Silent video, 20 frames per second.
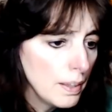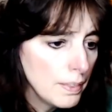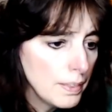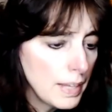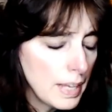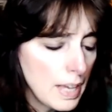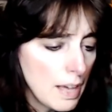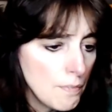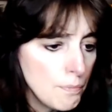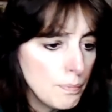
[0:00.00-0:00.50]

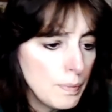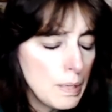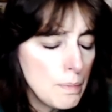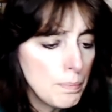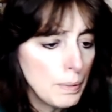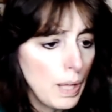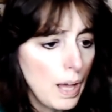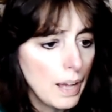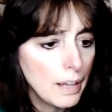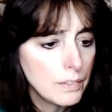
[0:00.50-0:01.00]
They have me
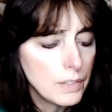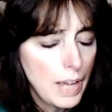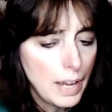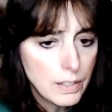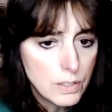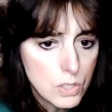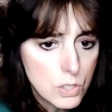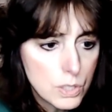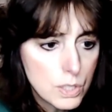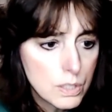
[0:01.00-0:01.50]
blocked.
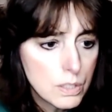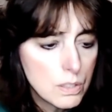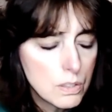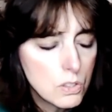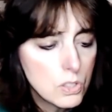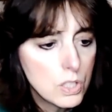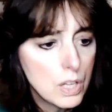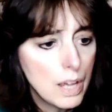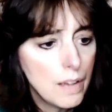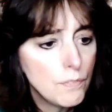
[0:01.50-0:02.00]

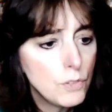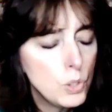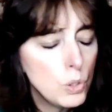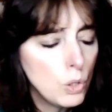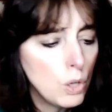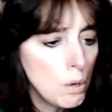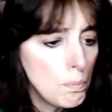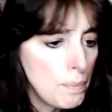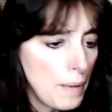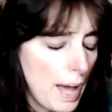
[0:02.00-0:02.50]
If you
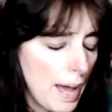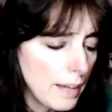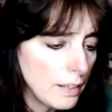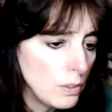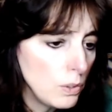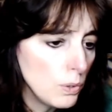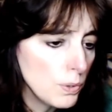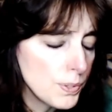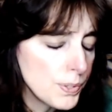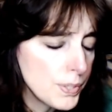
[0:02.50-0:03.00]
go back,
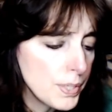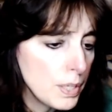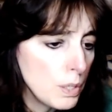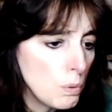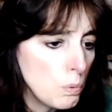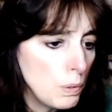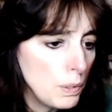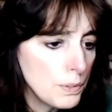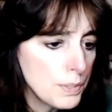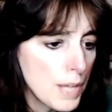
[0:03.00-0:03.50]
you'll see,
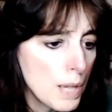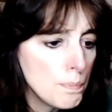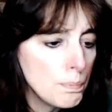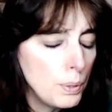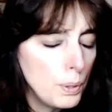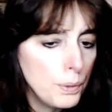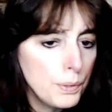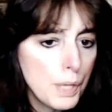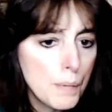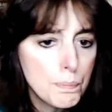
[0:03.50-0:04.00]
Quilts, I
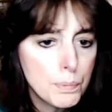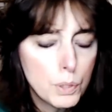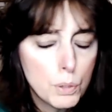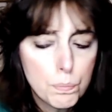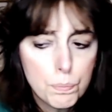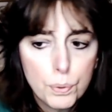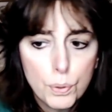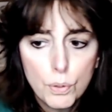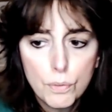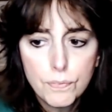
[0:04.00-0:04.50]
pulled up your
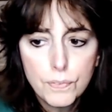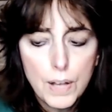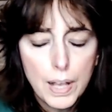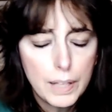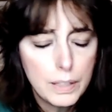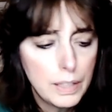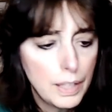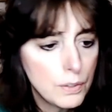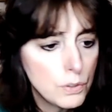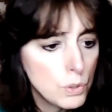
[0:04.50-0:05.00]

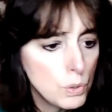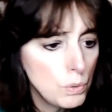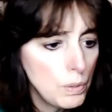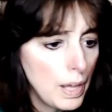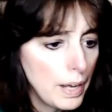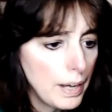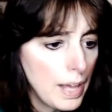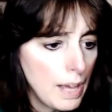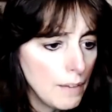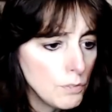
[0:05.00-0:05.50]
profile. I do
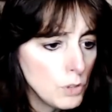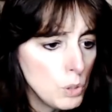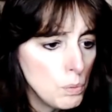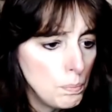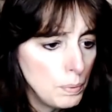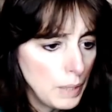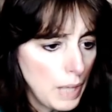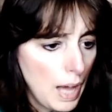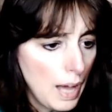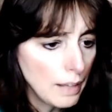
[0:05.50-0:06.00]
not have you
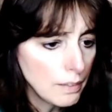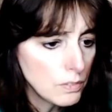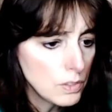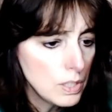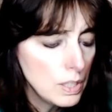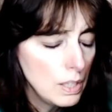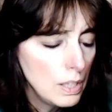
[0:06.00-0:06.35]
blocked.